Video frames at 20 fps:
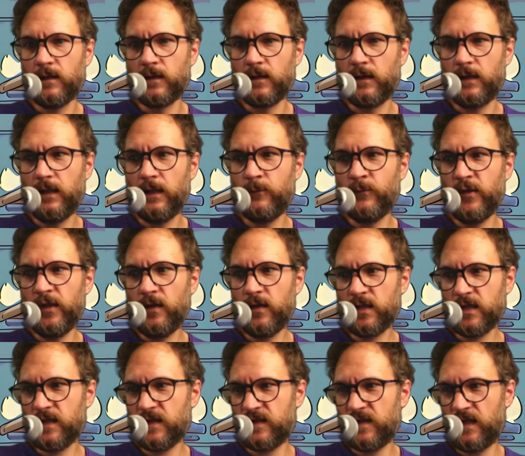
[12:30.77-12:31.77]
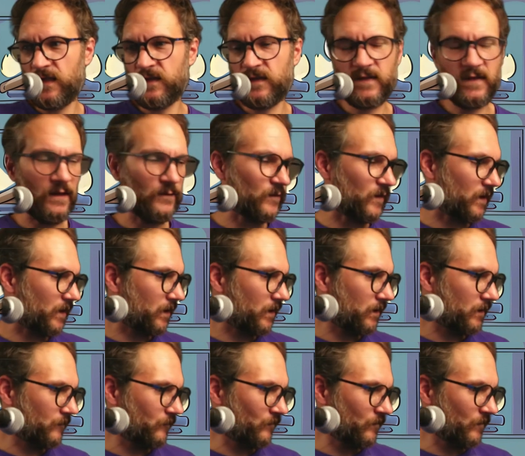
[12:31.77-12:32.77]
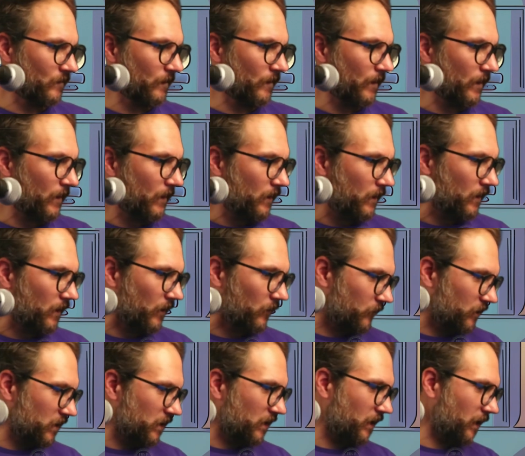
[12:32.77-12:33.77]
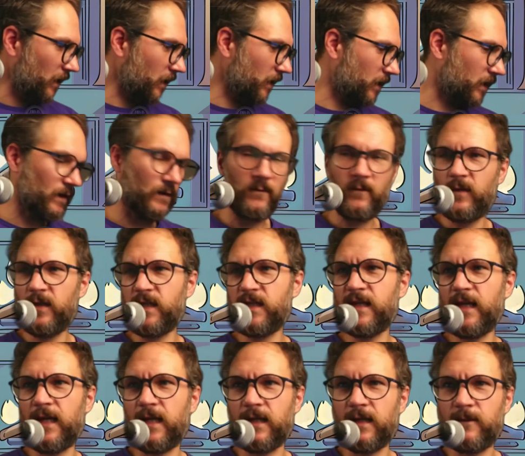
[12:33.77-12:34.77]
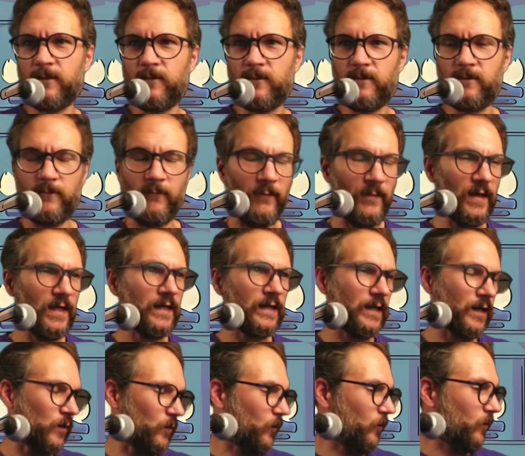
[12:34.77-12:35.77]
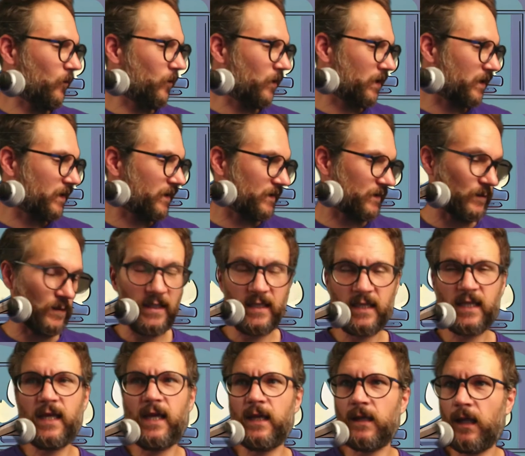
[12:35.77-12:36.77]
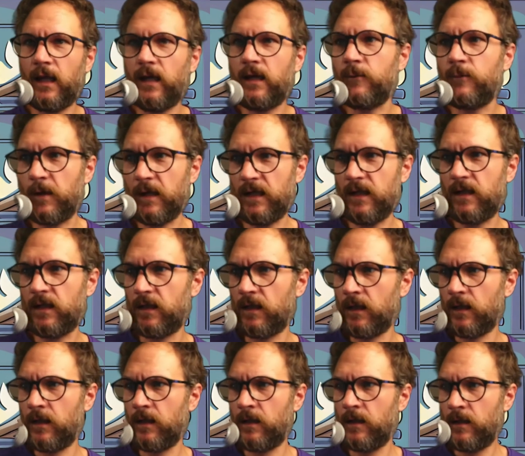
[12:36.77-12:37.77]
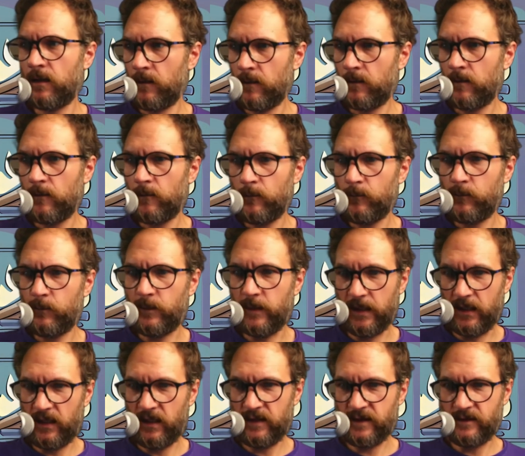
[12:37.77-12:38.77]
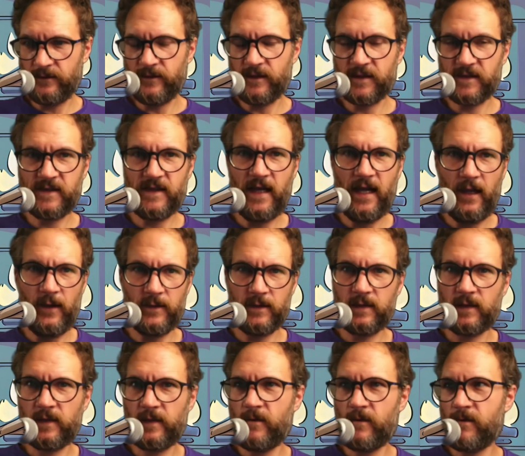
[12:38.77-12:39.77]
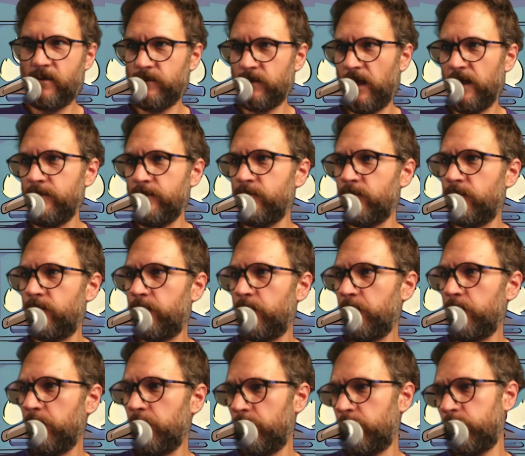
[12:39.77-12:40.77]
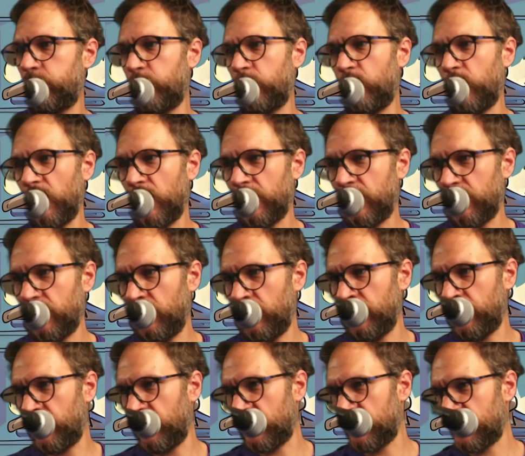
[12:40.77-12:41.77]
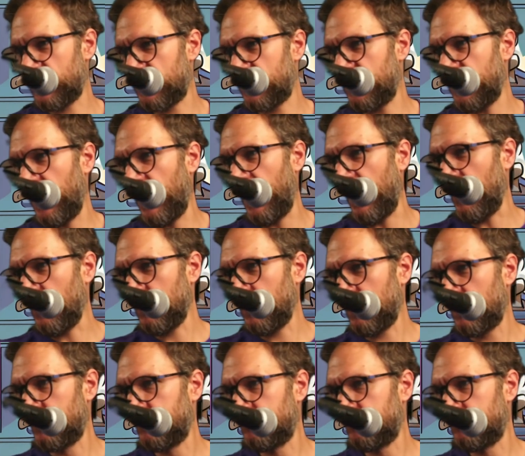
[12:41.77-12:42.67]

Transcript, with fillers: Now Melocchi says something and we can't we can't make out what it is. Well, I can't anyway because of the sound. So I'm I'm working on this sound.